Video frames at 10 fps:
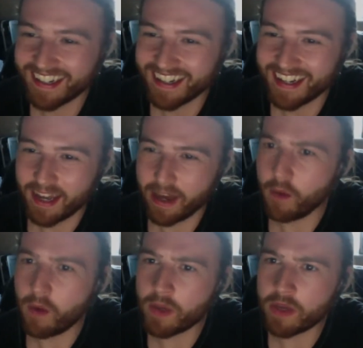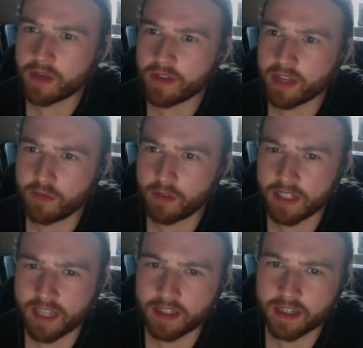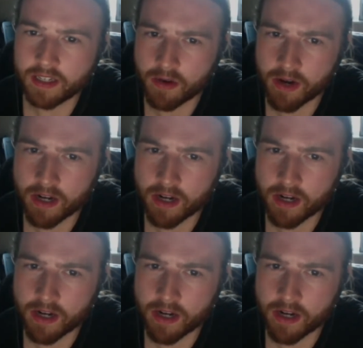What were you giving it for necessity? Sorry.